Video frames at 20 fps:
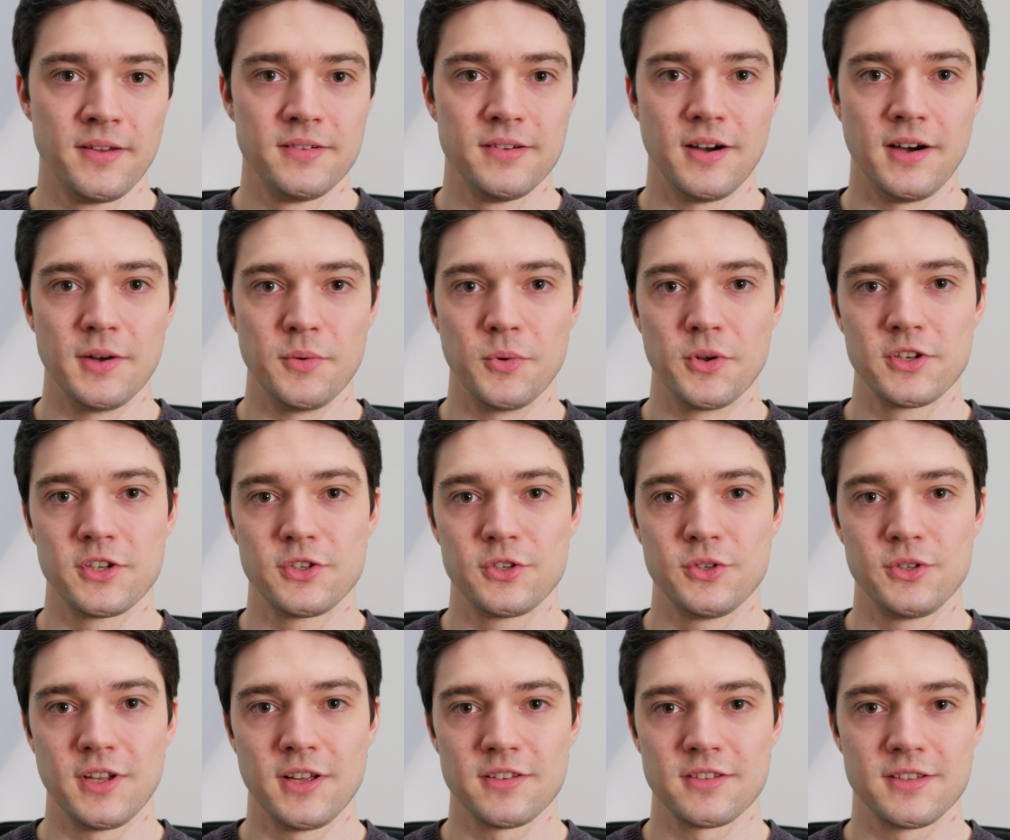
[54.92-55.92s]
I wanted
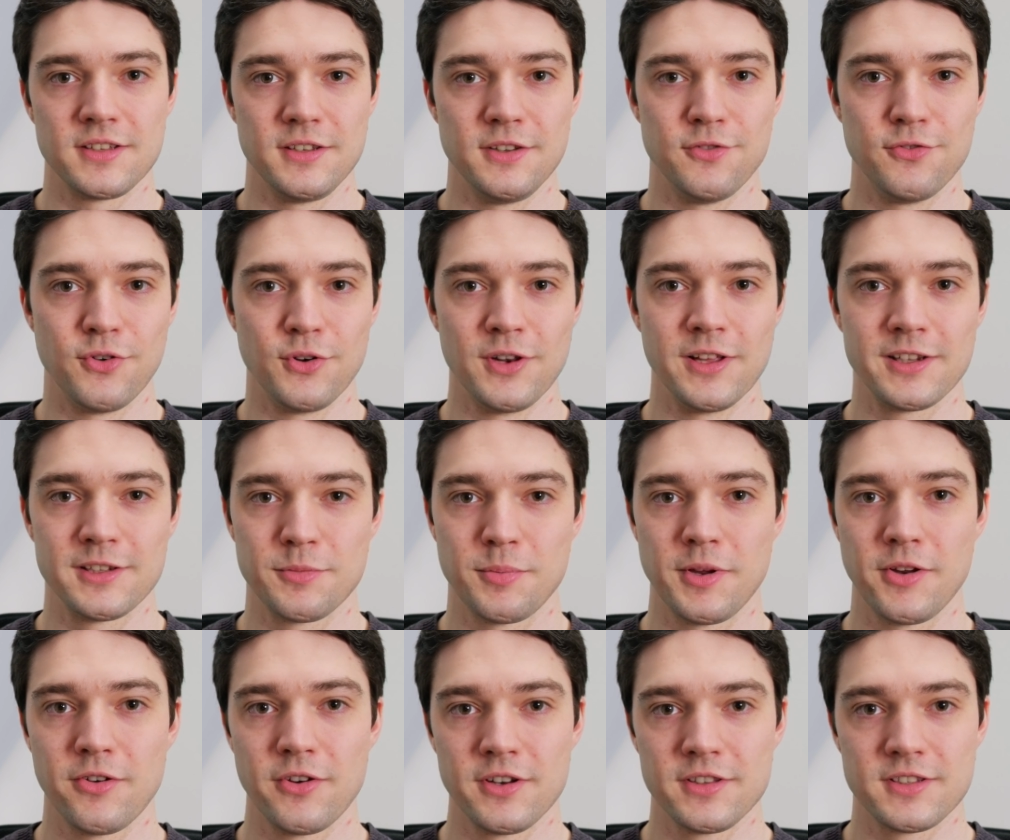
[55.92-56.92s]
to test the full
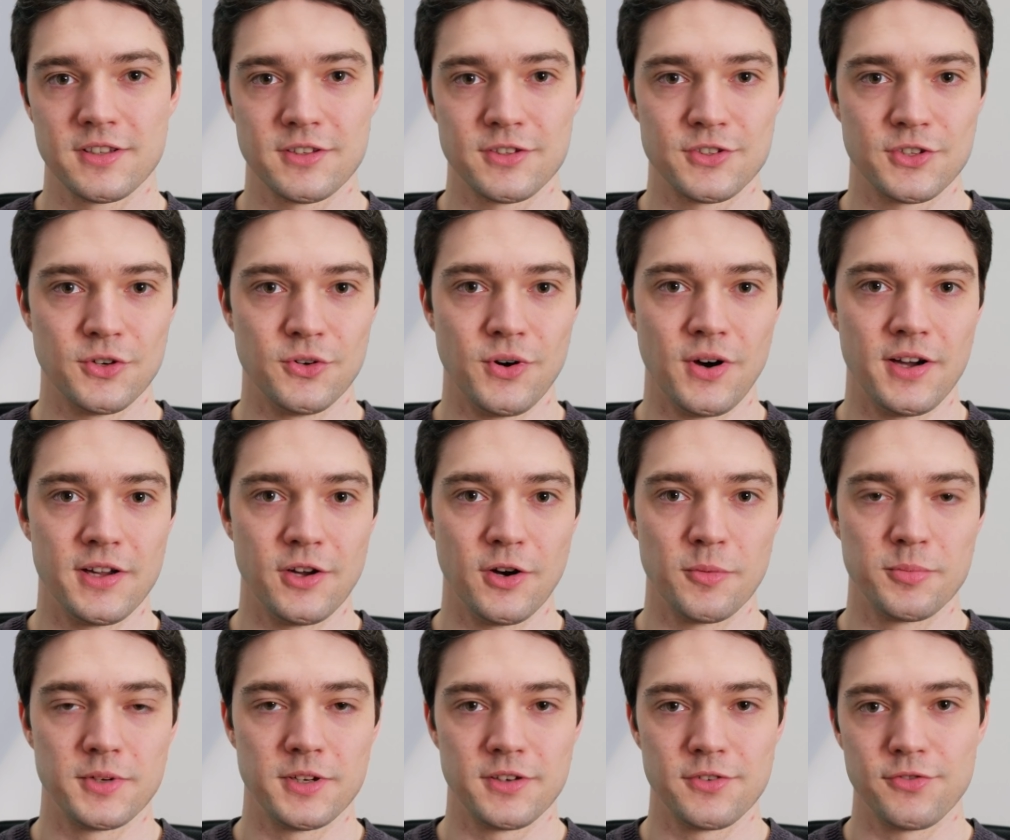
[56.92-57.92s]
experience, so I
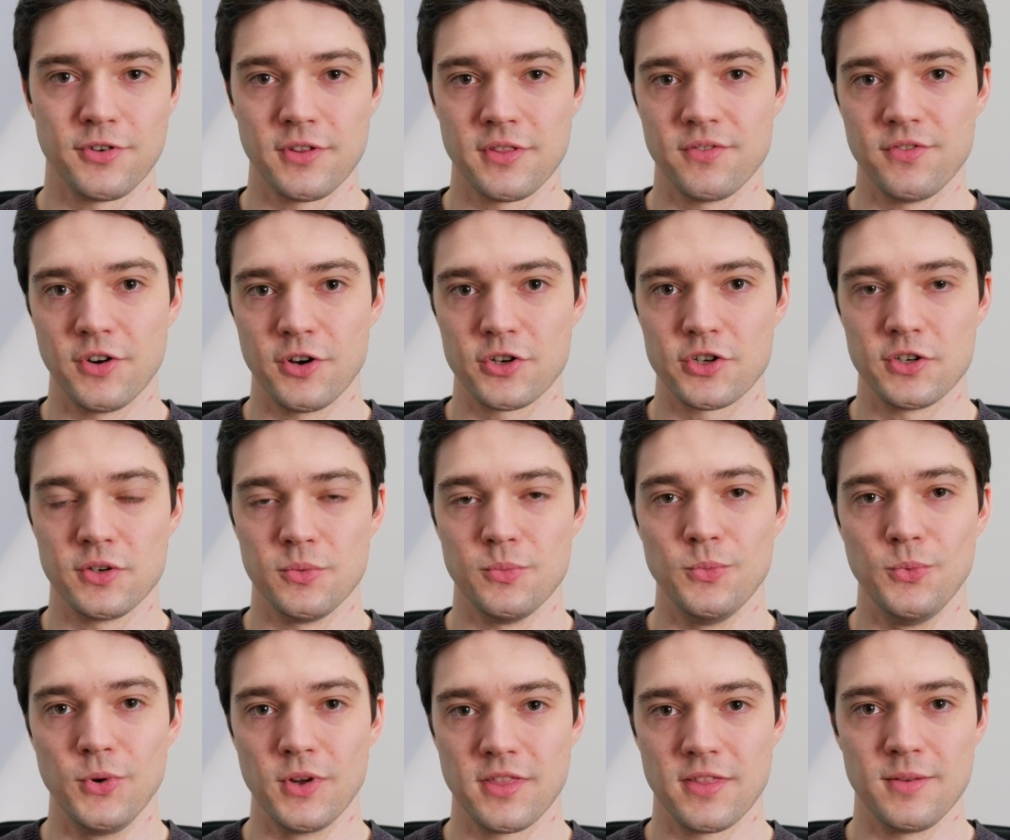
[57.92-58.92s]
opted for the
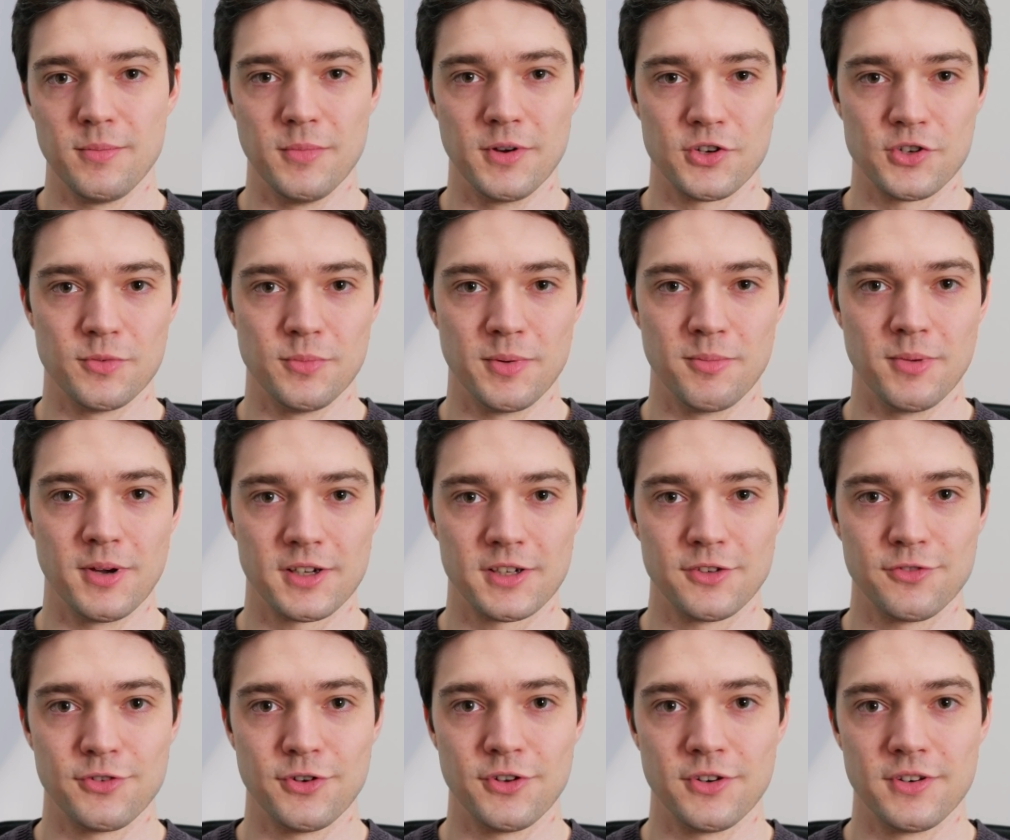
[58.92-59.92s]
version with the measurement
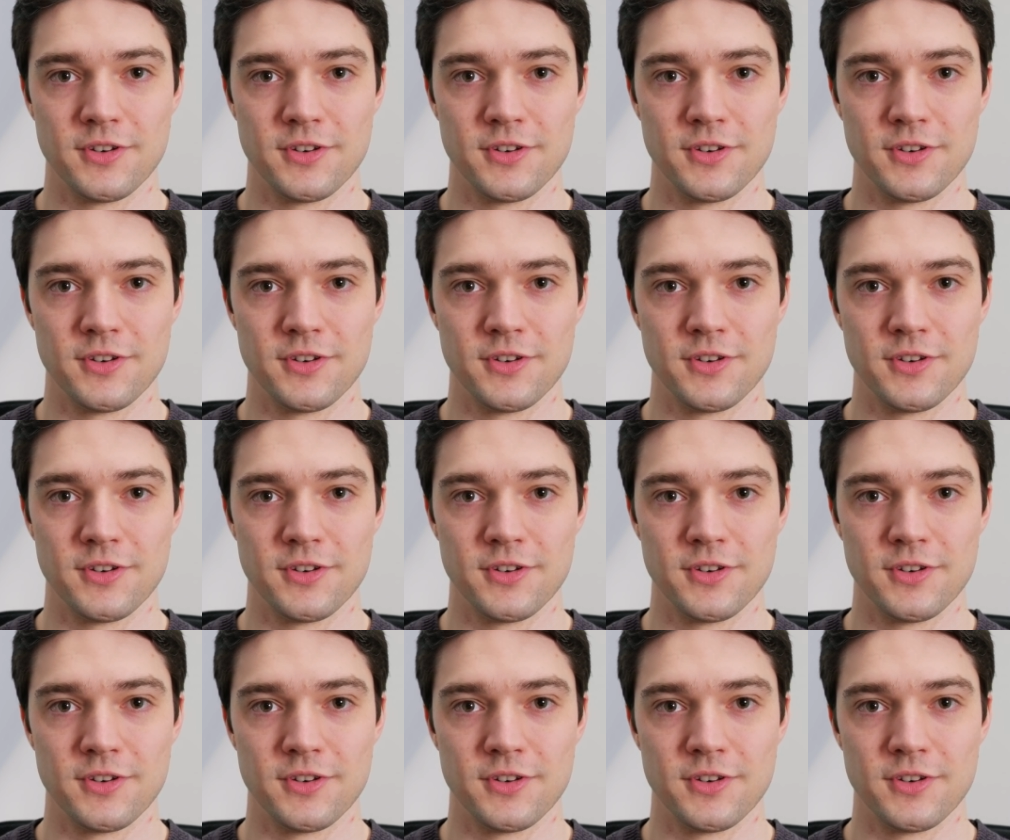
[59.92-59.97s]
microphone.